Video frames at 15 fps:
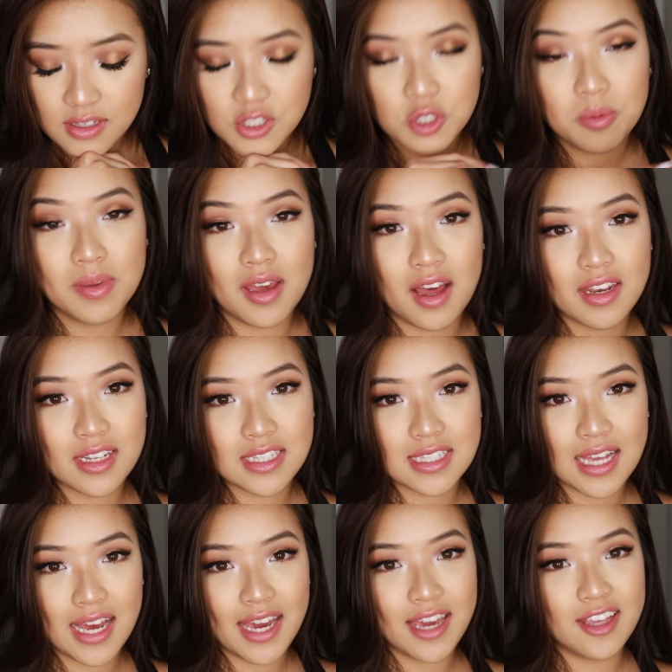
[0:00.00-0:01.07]
to be
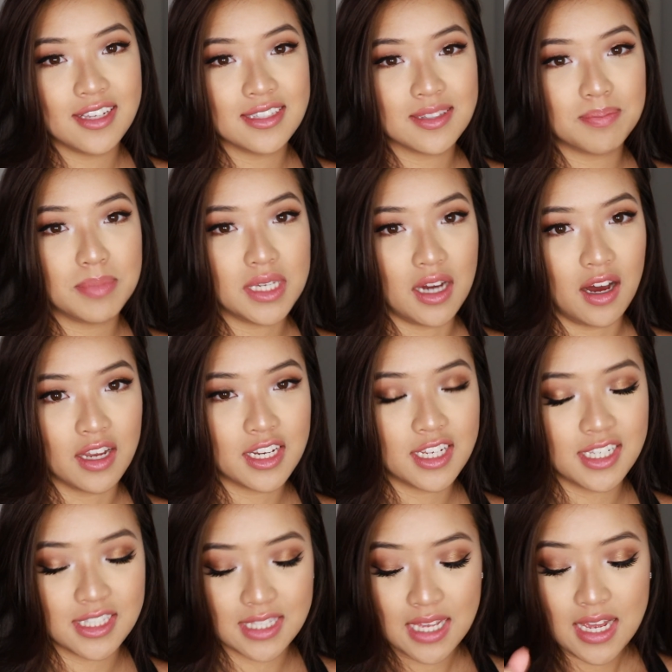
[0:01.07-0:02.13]
honest, guys. Be
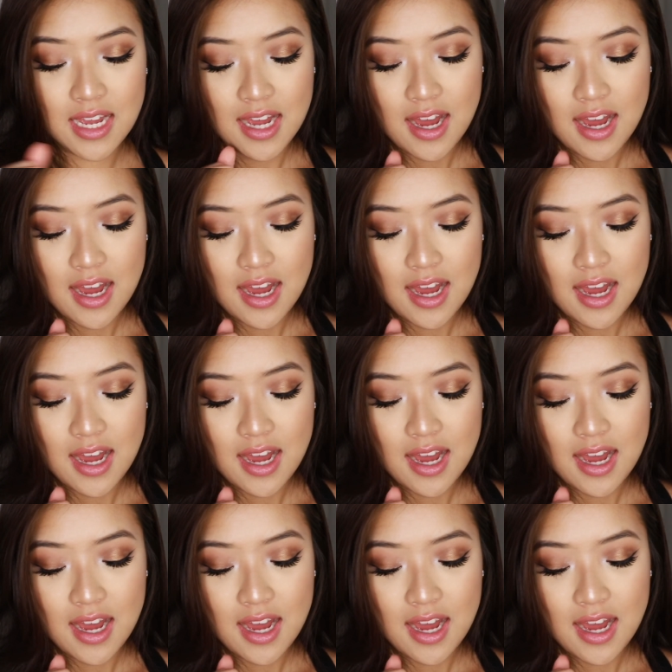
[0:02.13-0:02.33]
honest,